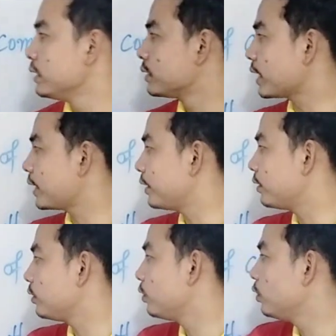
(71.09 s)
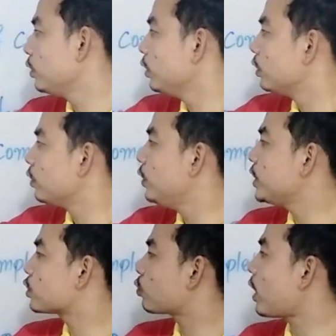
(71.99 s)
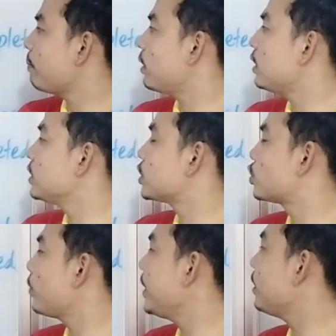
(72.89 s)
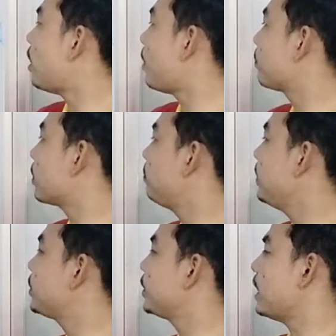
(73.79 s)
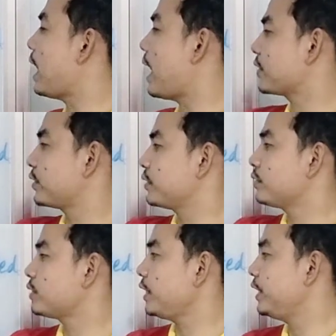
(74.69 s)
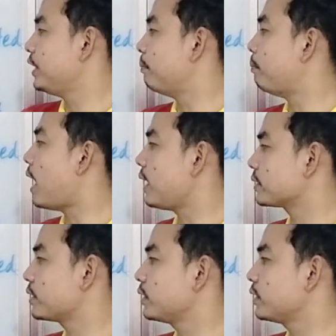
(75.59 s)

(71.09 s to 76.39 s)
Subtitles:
Second, describe a series of completed actions in the past.